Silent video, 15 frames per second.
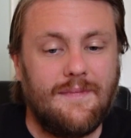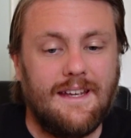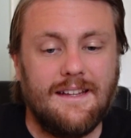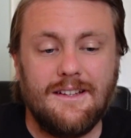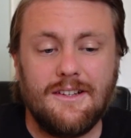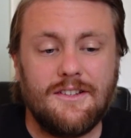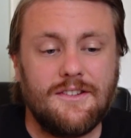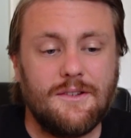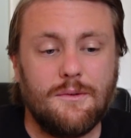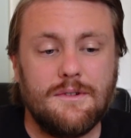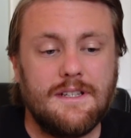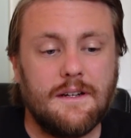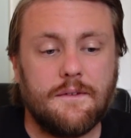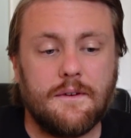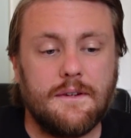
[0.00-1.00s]
It looks so
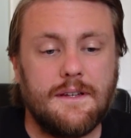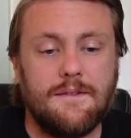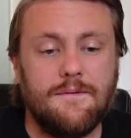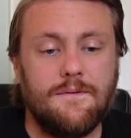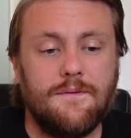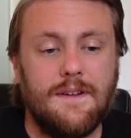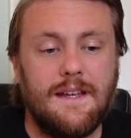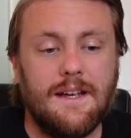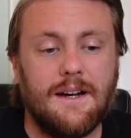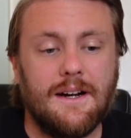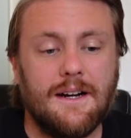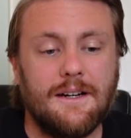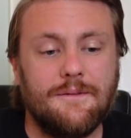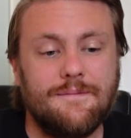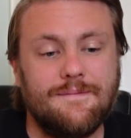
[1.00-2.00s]
different in
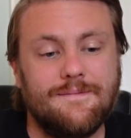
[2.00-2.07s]
VR.